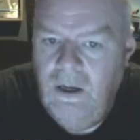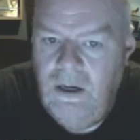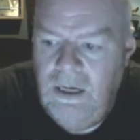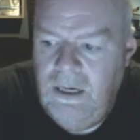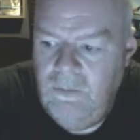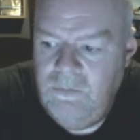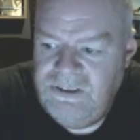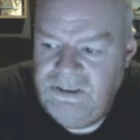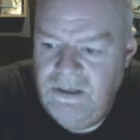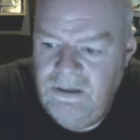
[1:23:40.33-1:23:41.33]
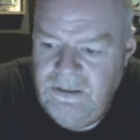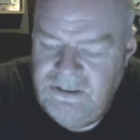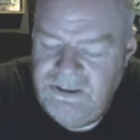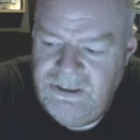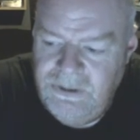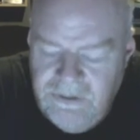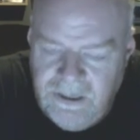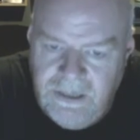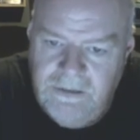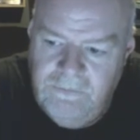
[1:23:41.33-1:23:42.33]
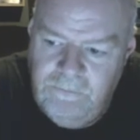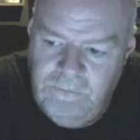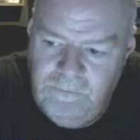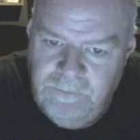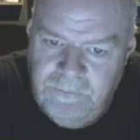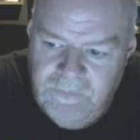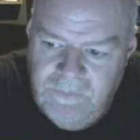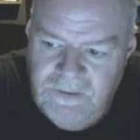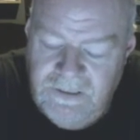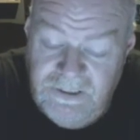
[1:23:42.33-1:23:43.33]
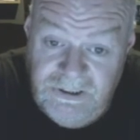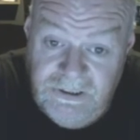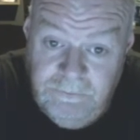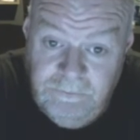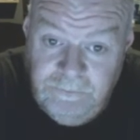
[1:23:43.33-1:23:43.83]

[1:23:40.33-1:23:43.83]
and we're starting to do that this year.